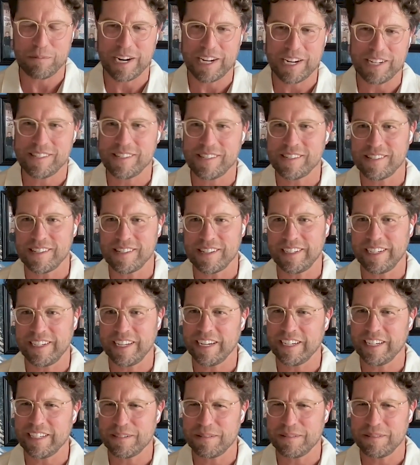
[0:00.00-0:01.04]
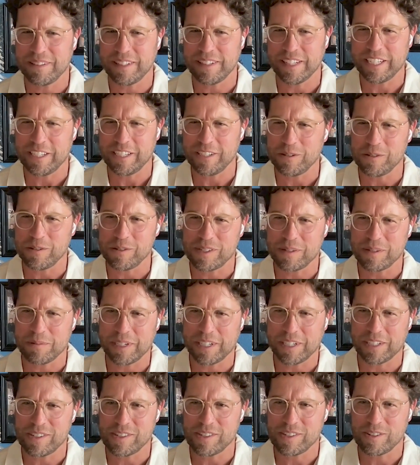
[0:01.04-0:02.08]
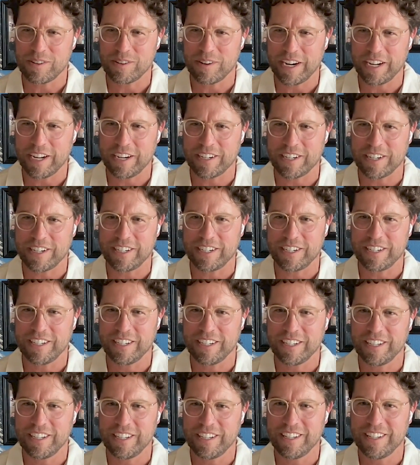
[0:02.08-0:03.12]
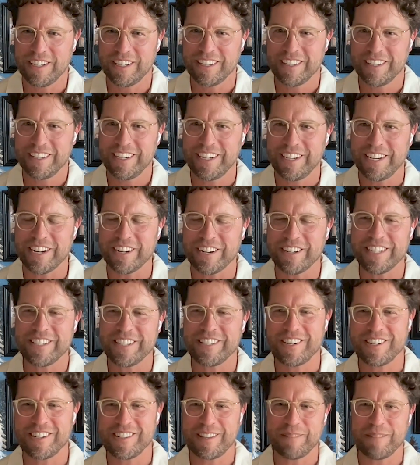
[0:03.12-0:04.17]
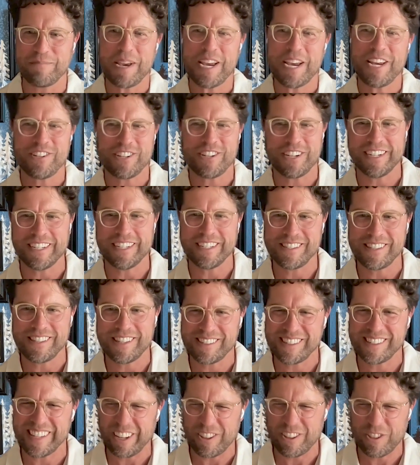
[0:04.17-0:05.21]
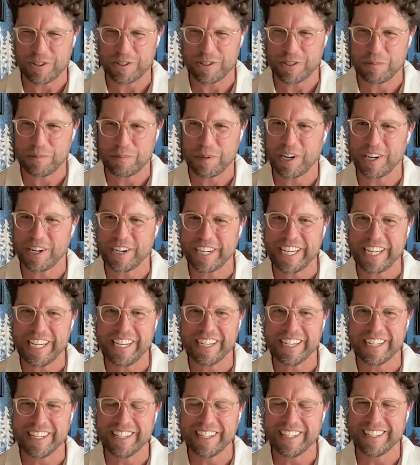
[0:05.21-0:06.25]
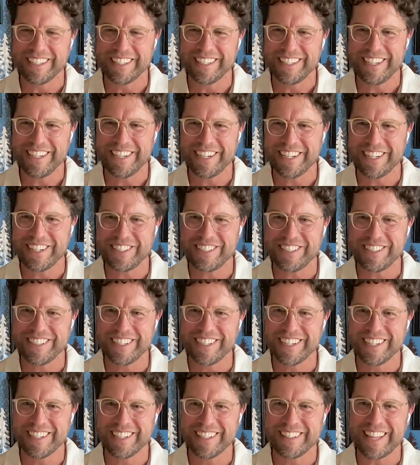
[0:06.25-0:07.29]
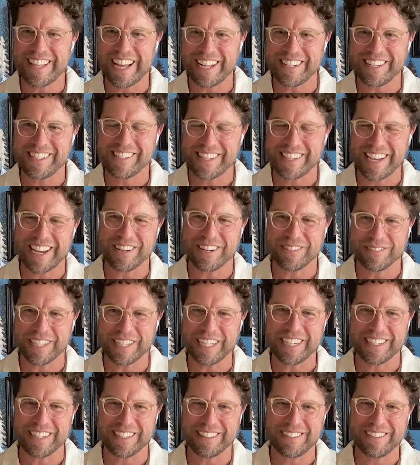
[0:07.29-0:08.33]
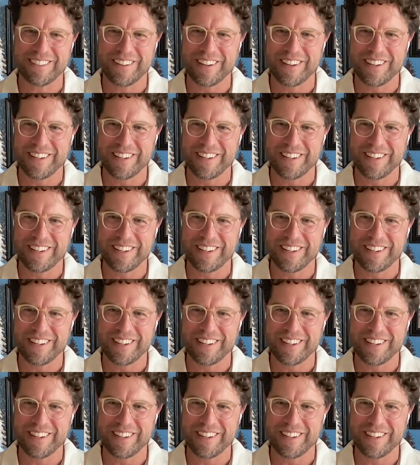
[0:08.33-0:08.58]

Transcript: prices, and getting to like use someone else's credit card. It's just the patient is this like third party, you know, that is kind of like